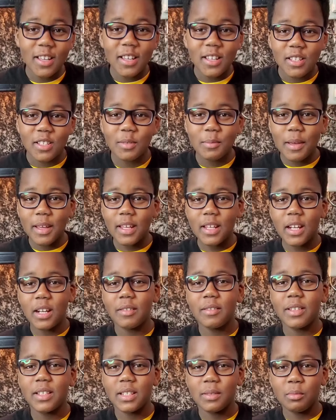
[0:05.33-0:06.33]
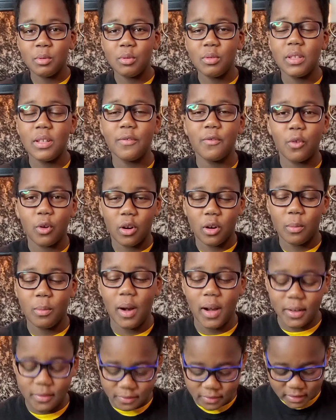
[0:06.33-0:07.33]
to make her a smoothie for her
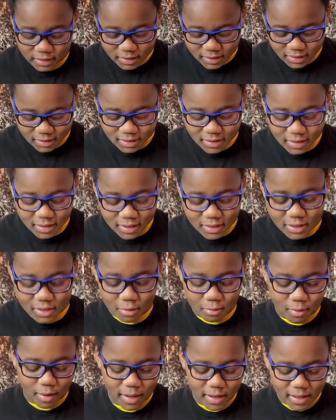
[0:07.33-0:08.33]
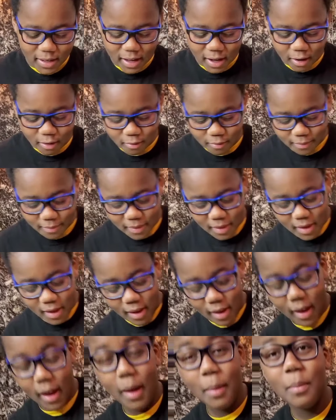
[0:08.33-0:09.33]
breakfast. So right now,
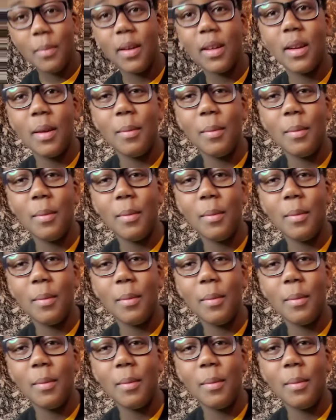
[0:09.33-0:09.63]
I'm gonna